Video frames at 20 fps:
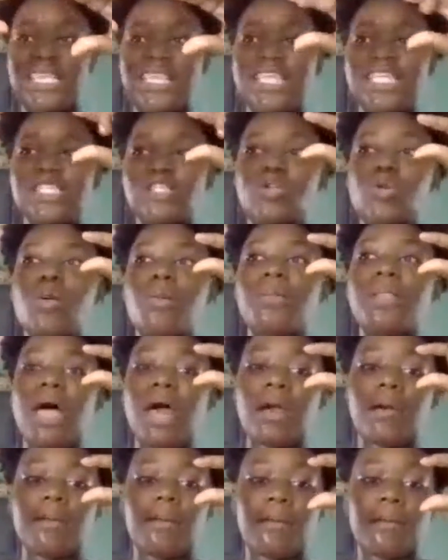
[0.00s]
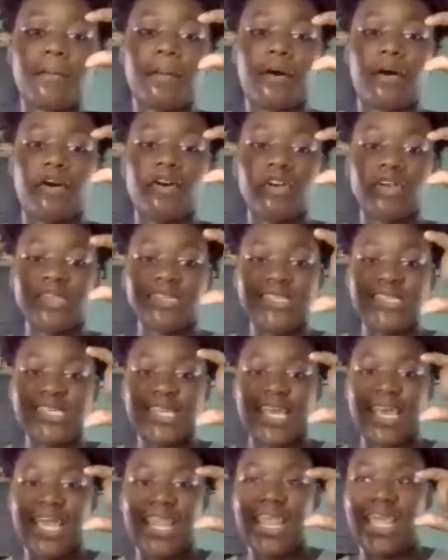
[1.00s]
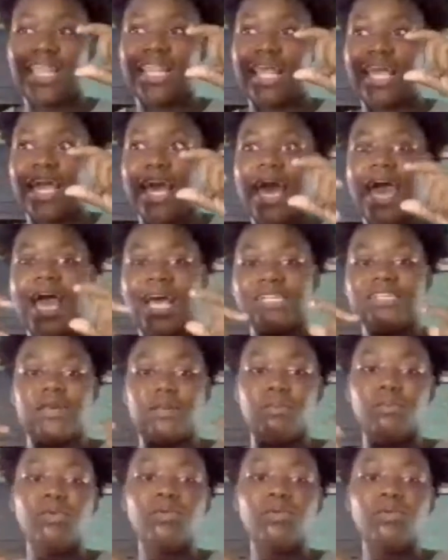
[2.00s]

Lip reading: It's like this little black box, and it like has